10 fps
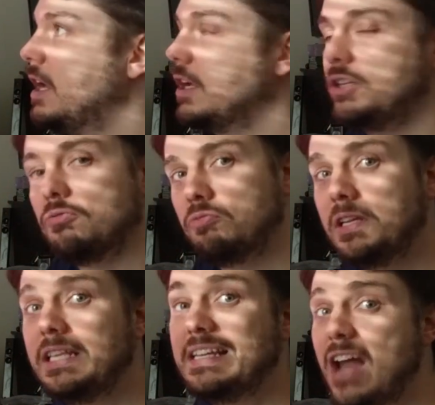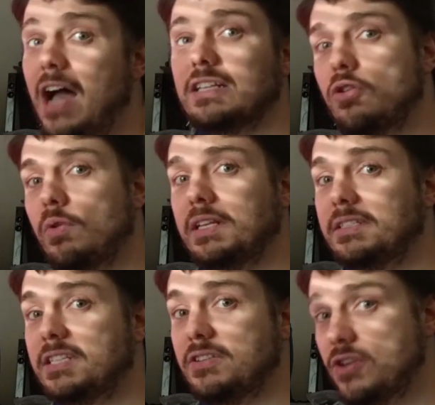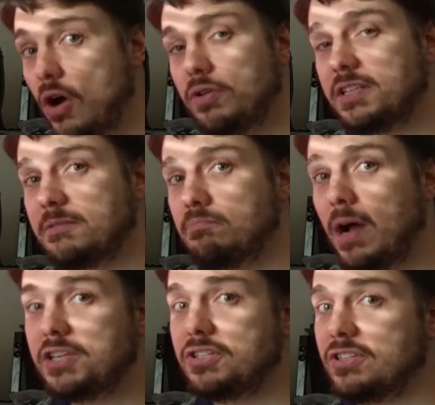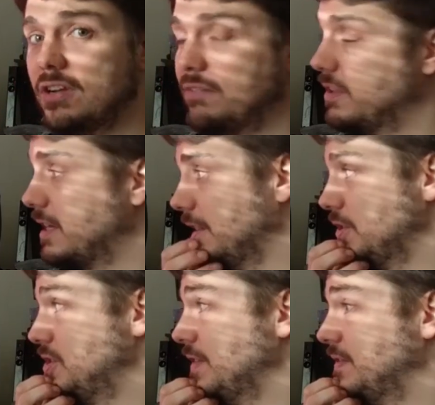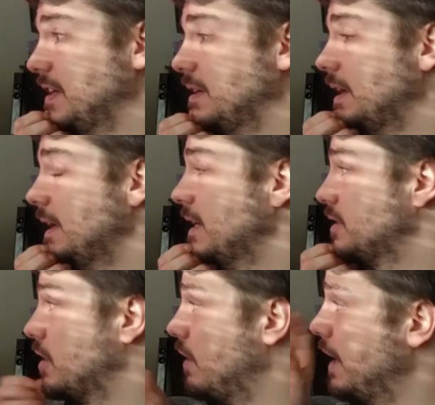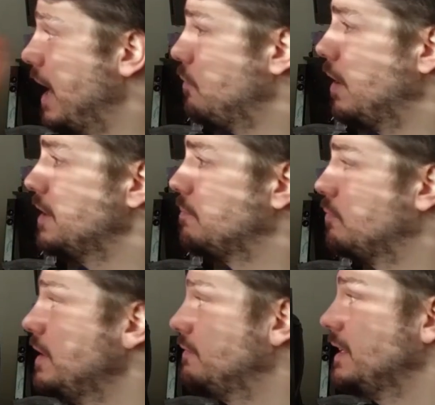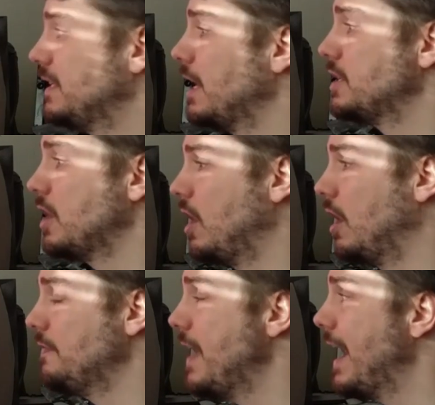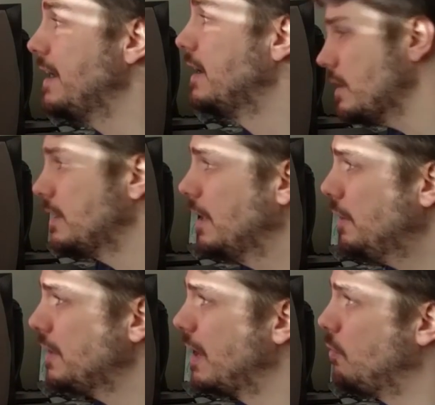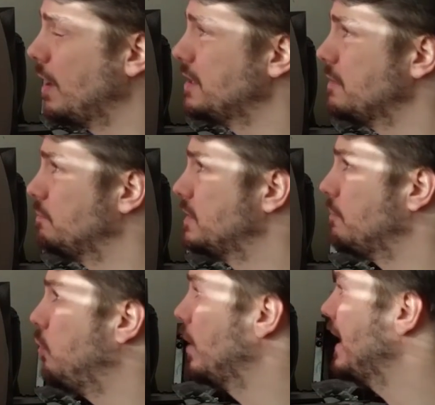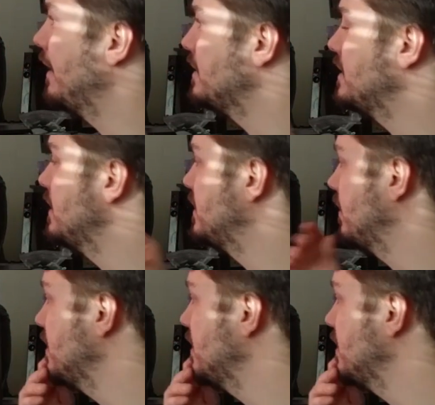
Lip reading: you're really not going to notice much of the color shifting. So I wanted to briefly touch on that. The other thing I wanted to point out is there